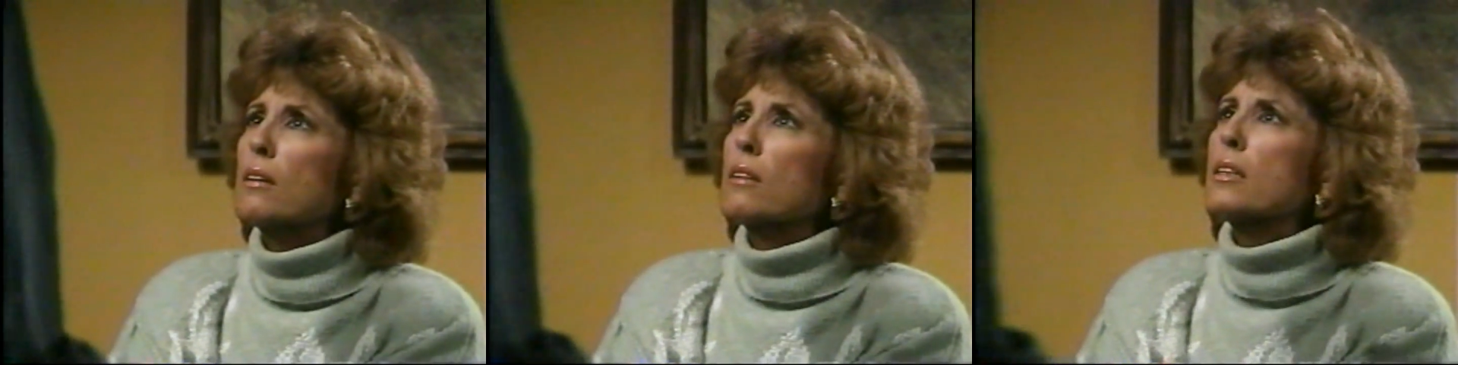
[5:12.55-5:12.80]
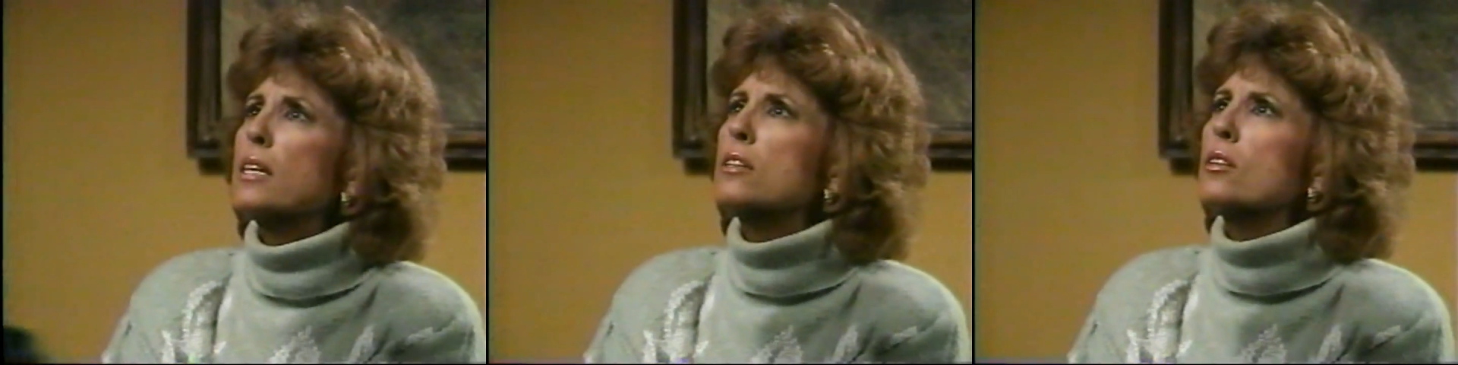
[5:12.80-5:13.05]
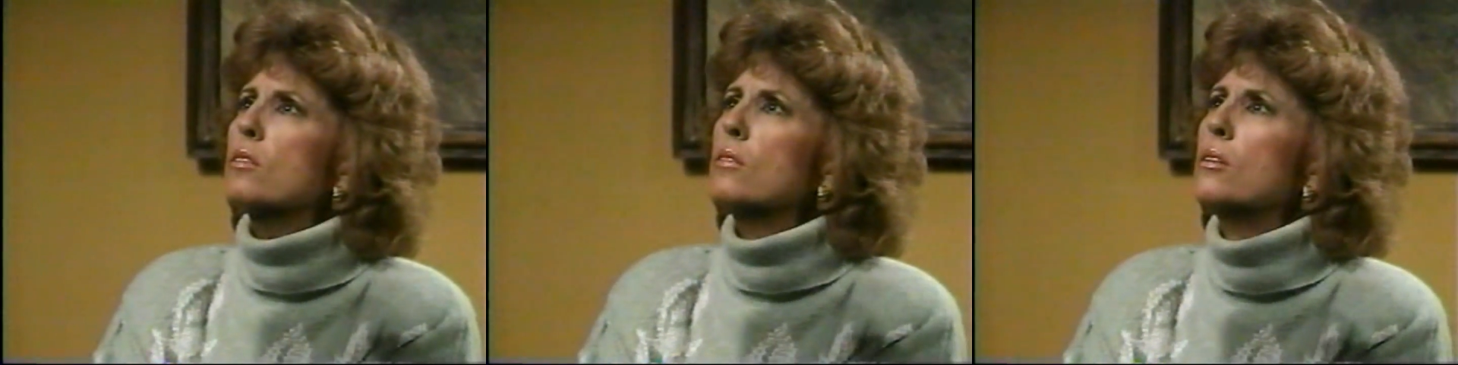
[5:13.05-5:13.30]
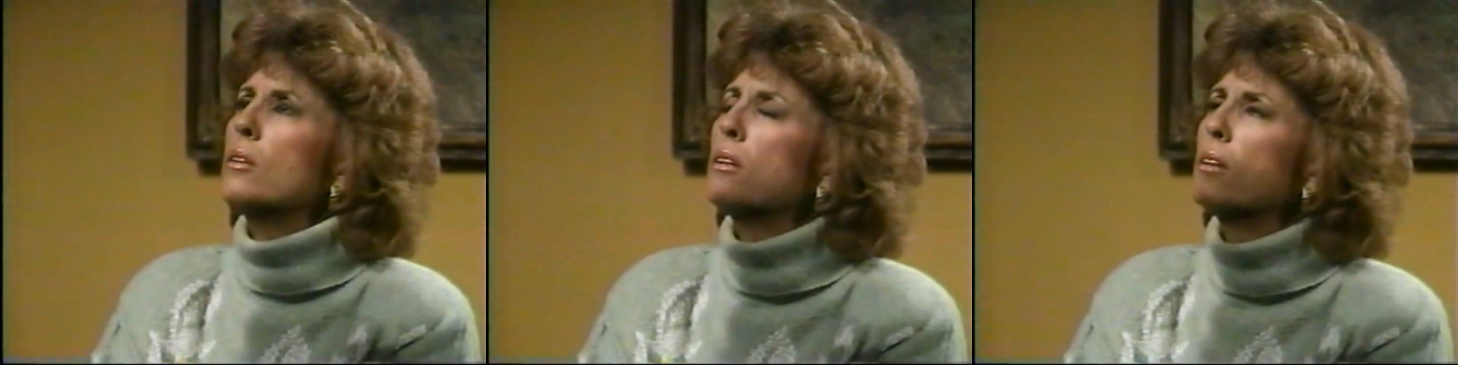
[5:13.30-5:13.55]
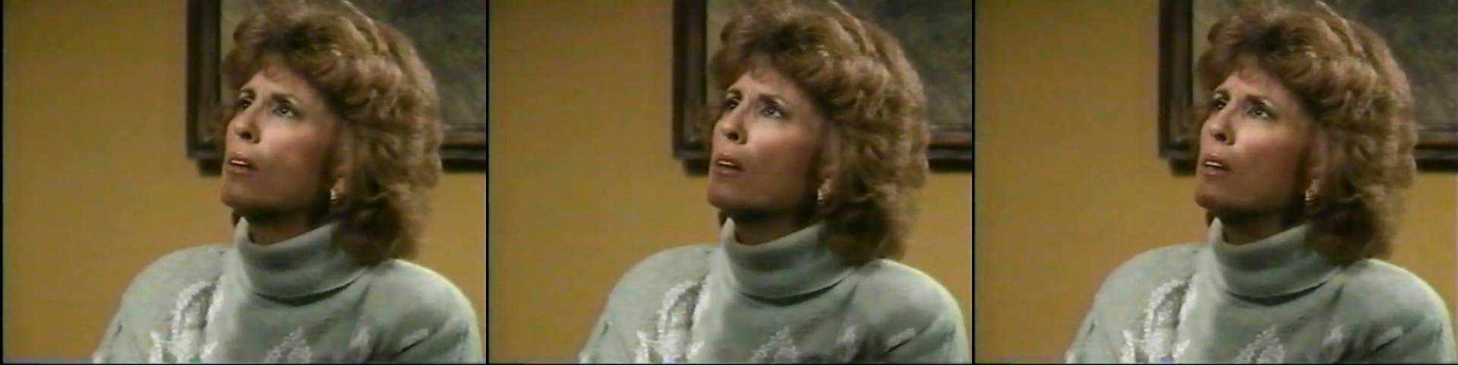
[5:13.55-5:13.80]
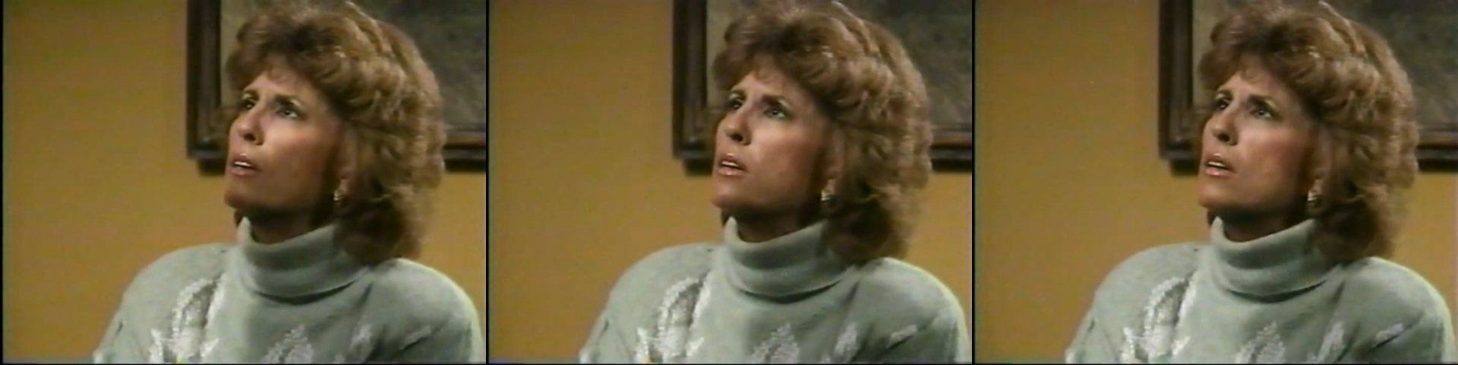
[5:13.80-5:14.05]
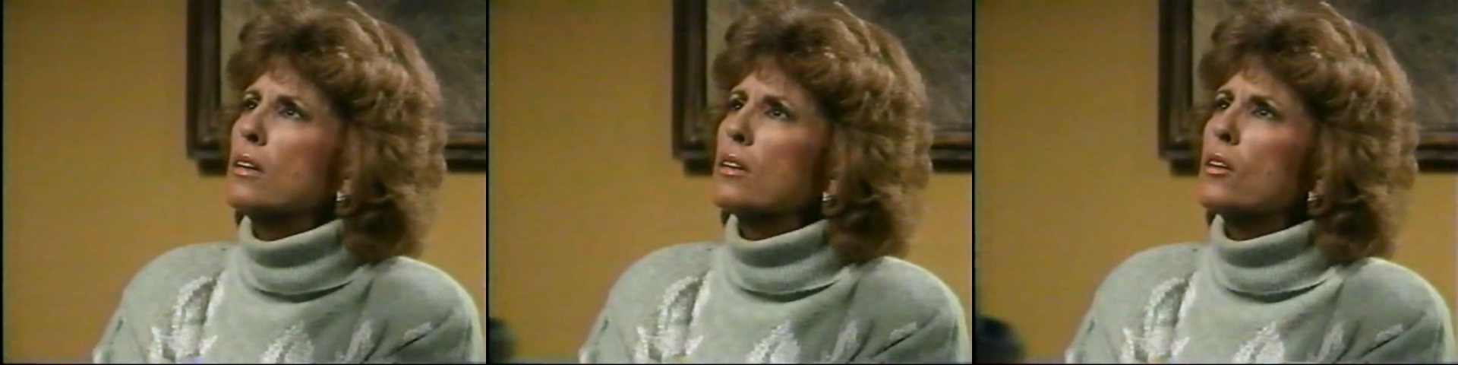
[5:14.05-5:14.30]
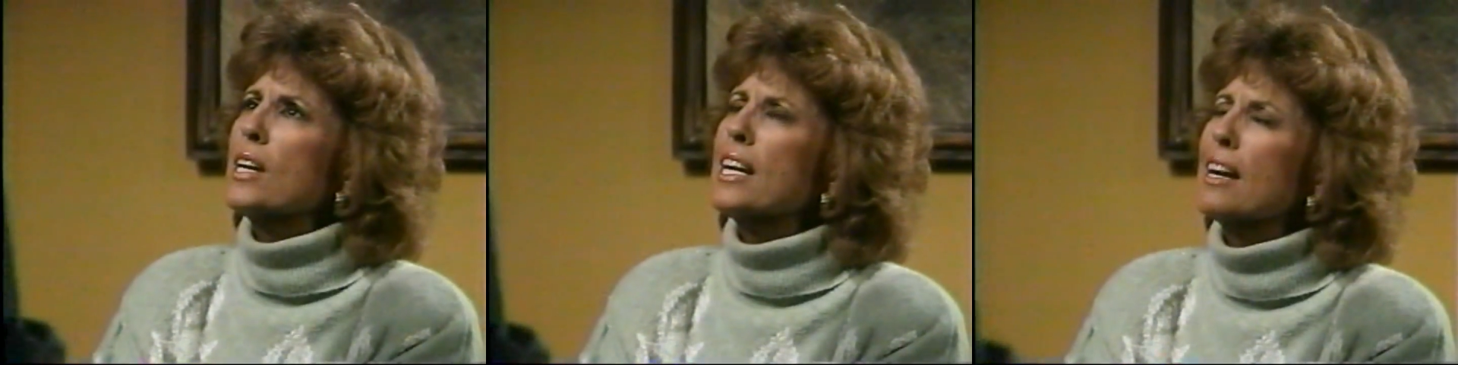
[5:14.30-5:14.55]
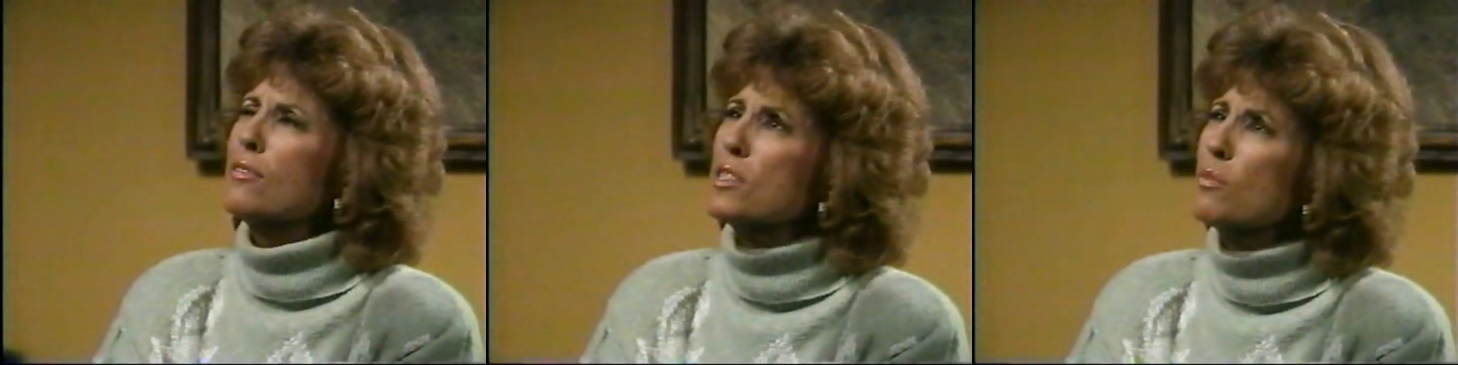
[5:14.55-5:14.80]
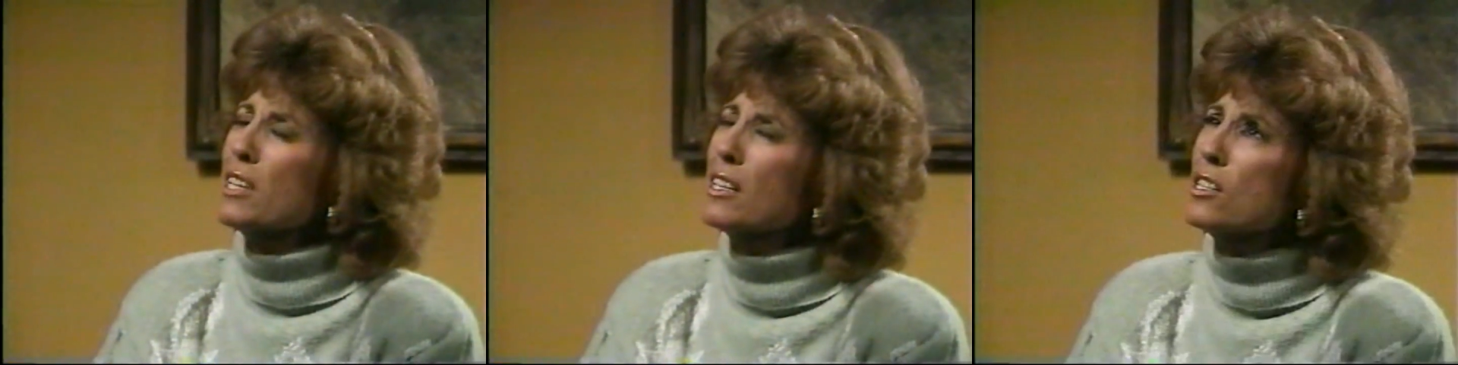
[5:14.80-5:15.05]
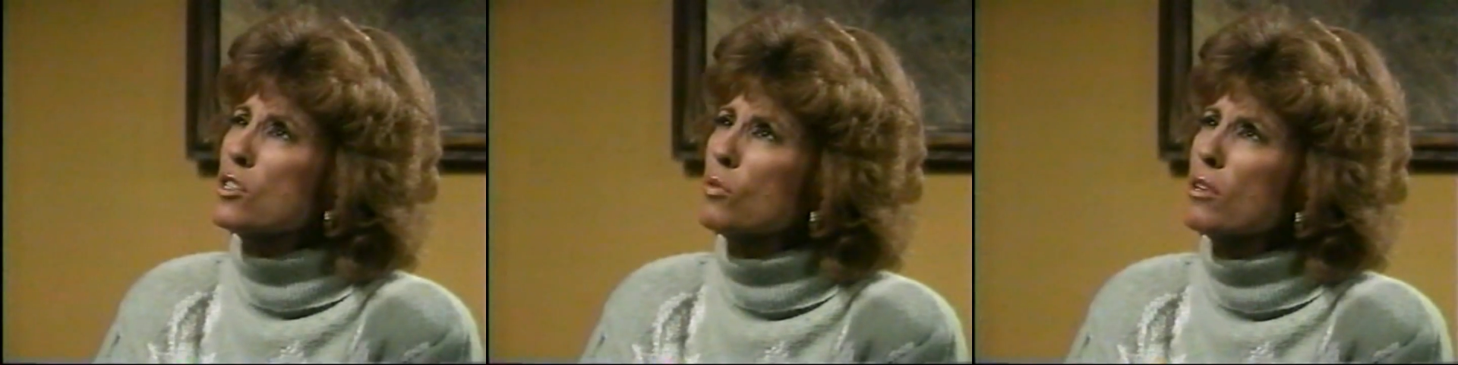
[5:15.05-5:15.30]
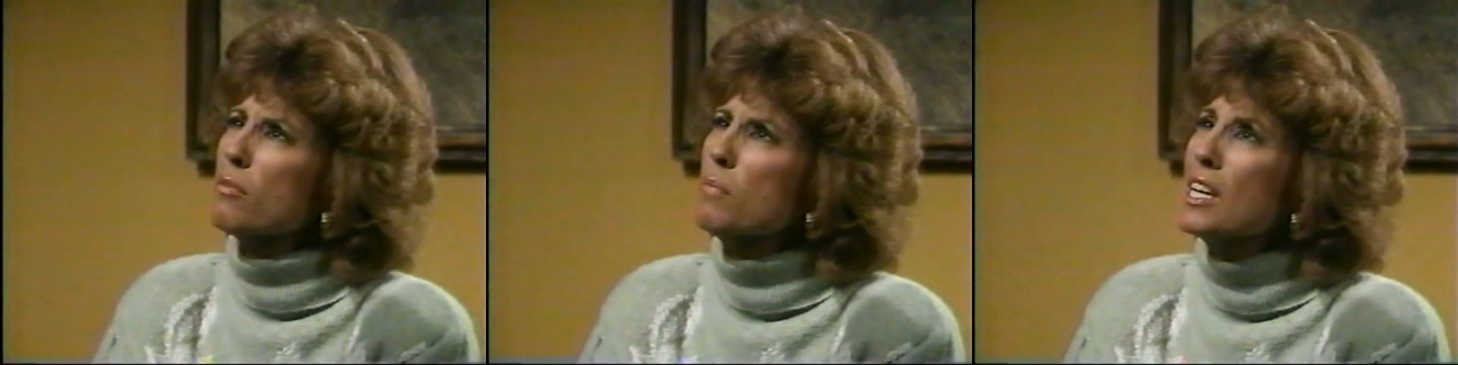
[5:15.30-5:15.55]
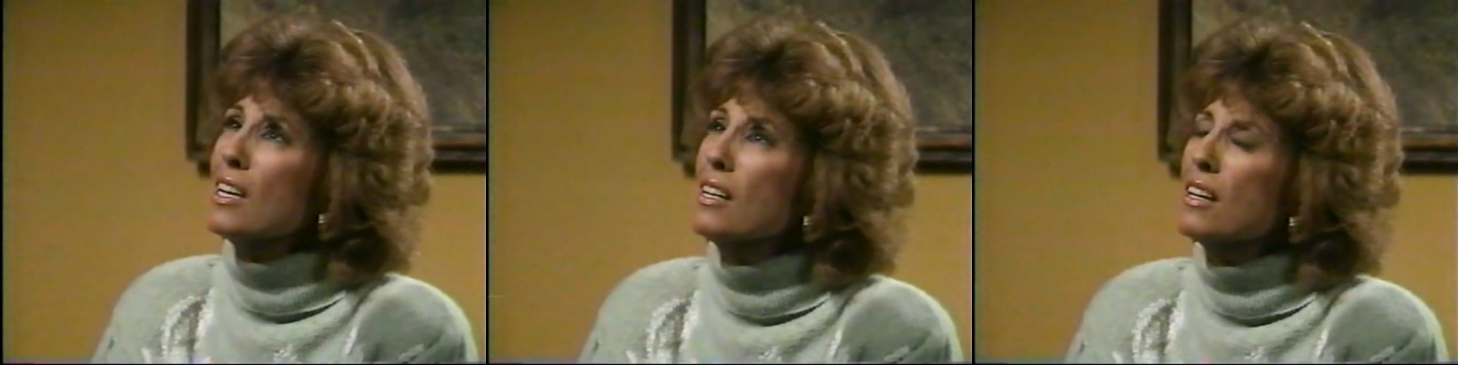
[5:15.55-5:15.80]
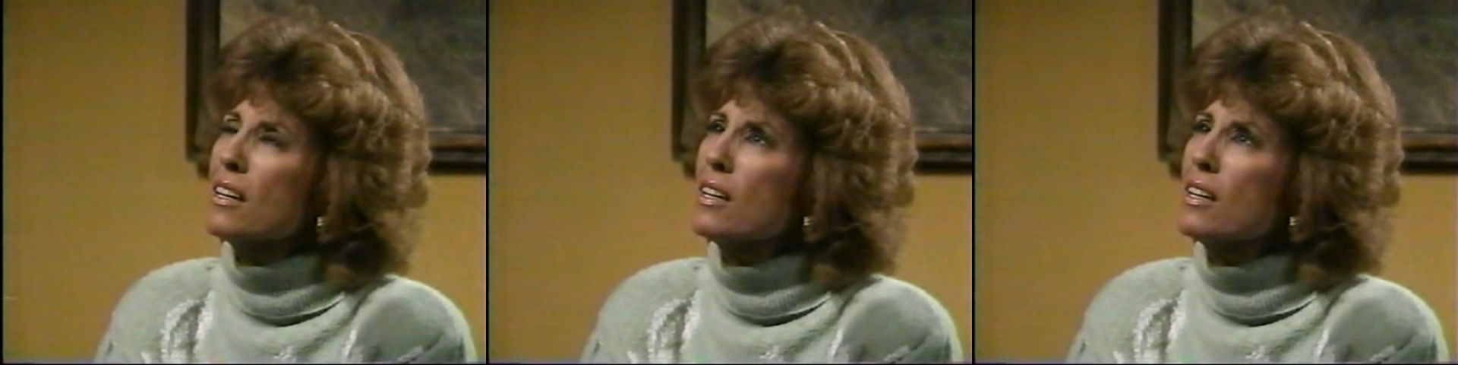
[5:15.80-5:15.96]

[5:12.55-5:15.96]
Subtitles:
Then could it have something to do with me?